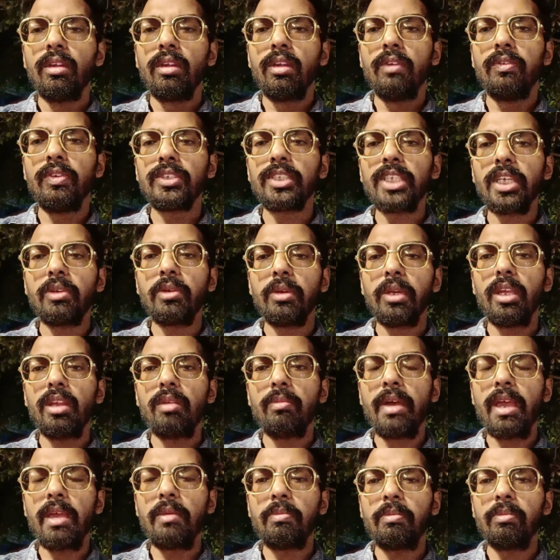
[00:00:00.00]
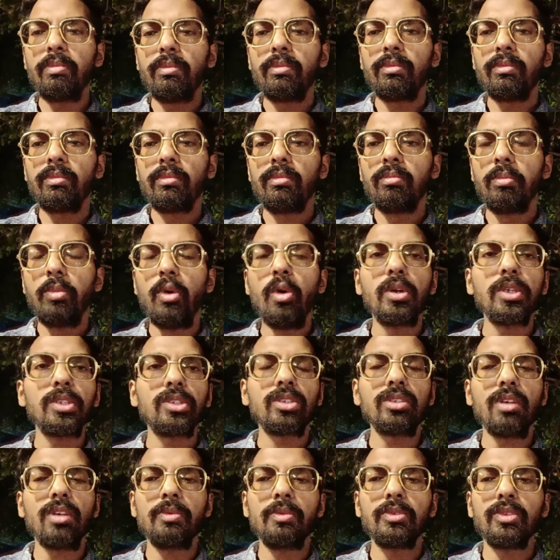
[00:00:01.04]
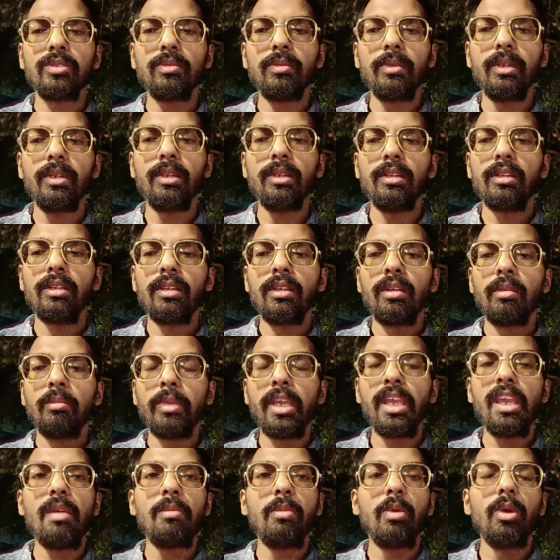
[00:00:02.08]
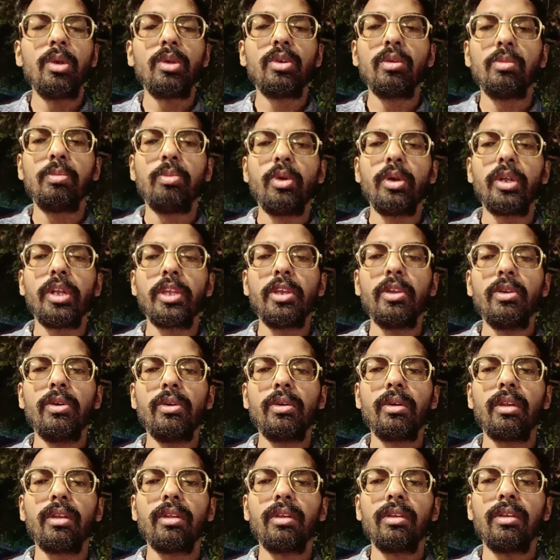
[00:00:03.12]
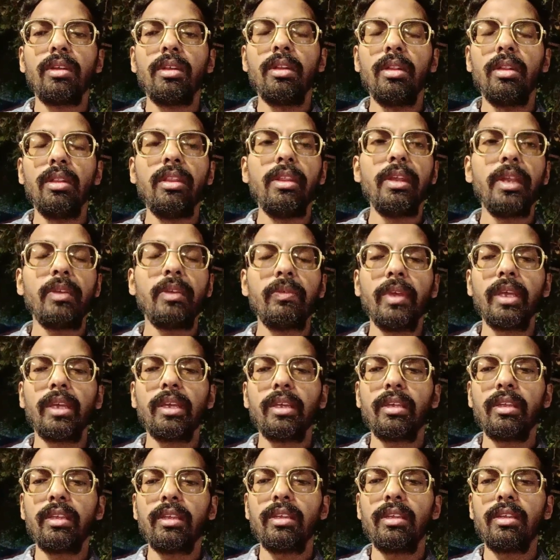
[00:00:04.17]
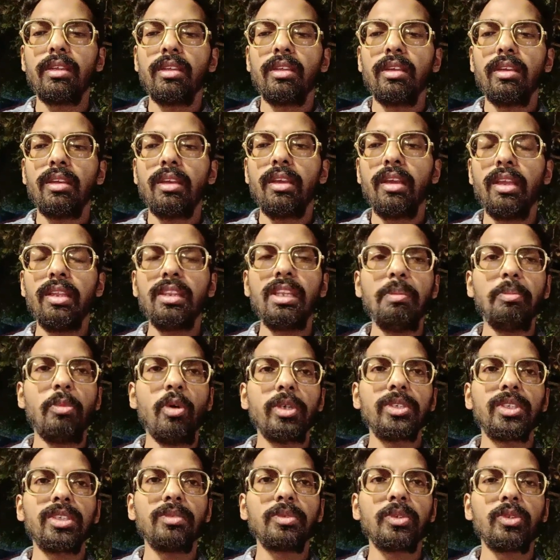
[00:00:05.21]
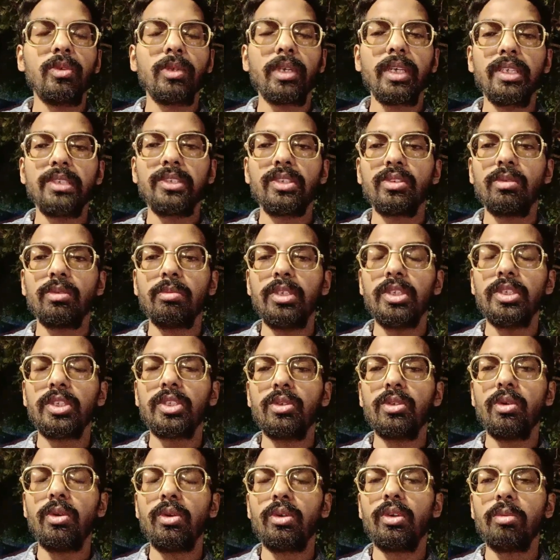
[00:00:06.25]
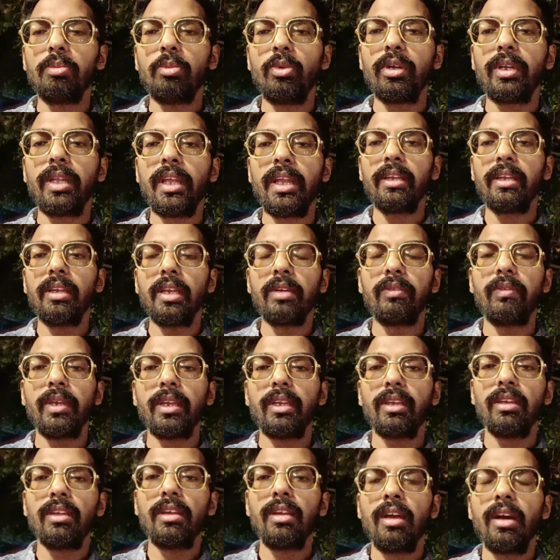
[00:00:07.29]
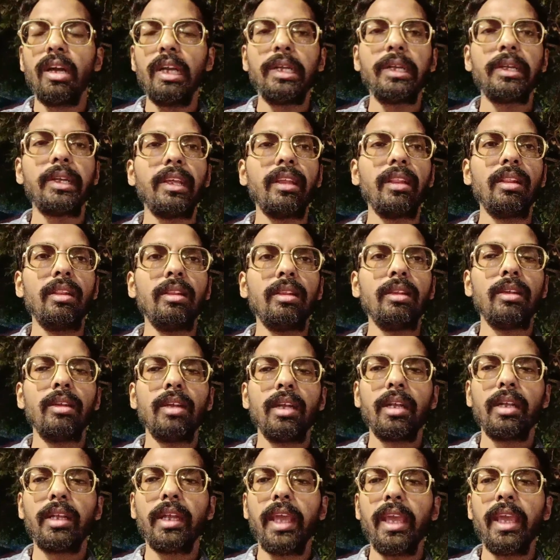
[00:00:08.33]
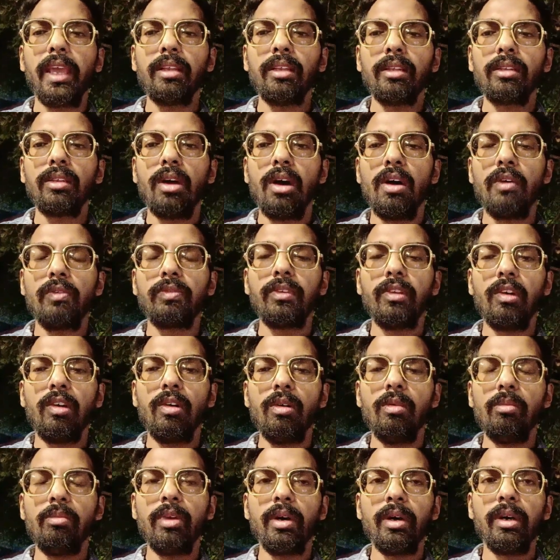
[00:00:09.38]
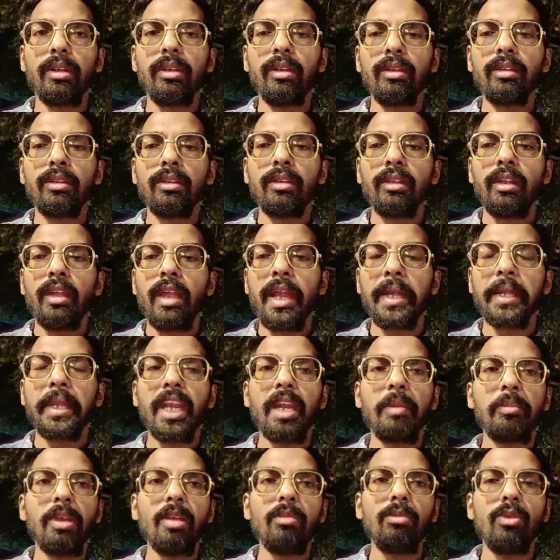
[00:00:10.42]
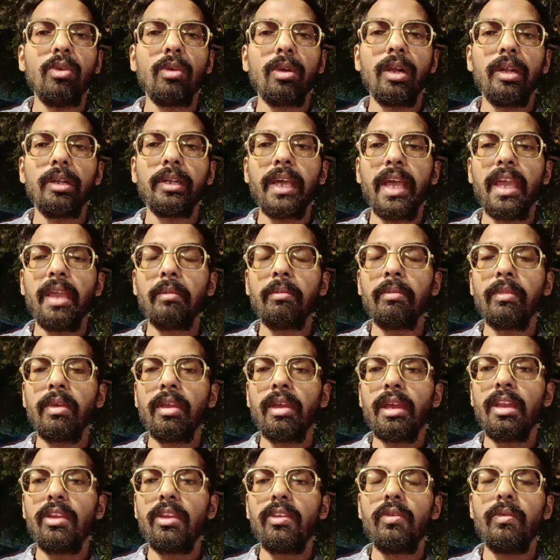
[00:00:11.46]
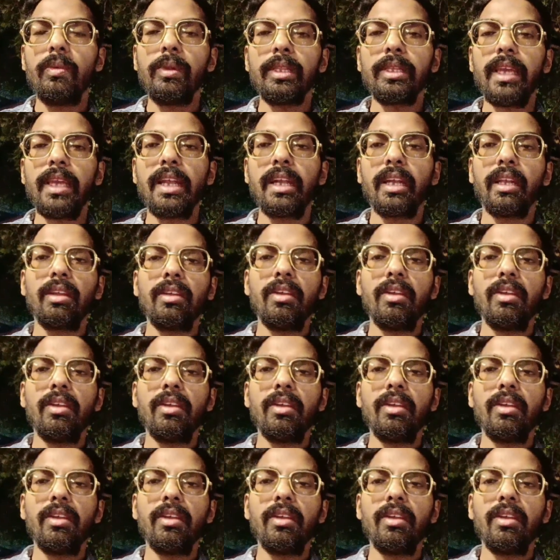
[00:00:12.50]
if you check in nearby Pokestops, you will be able to put your Litwick in the Pokeshop showcase. So be sure to put Litwick until 10th of November at 8 PM local time, and you will get